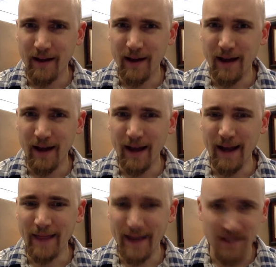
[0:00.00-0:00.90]

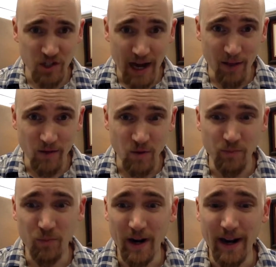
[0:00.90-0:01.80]
And that's a challenge
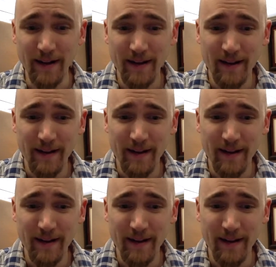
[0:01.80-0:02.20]
with brand,